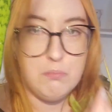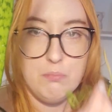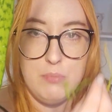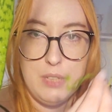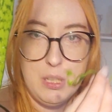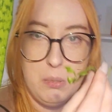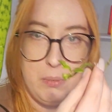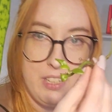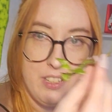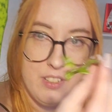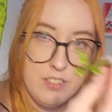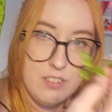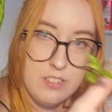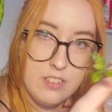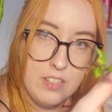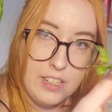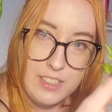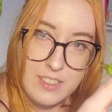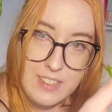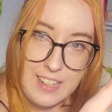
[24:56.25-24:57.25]
maybe,
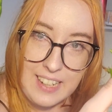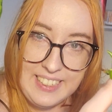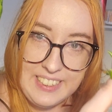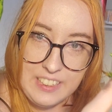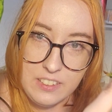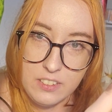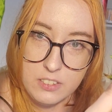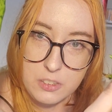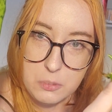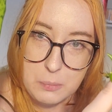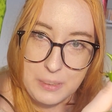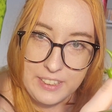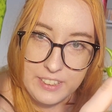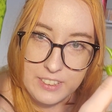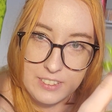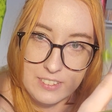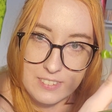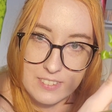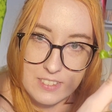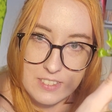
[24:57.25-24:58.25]
like tiny little
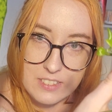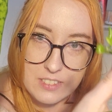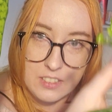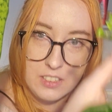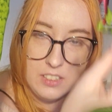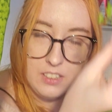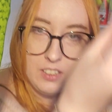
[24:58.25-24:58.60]
micans.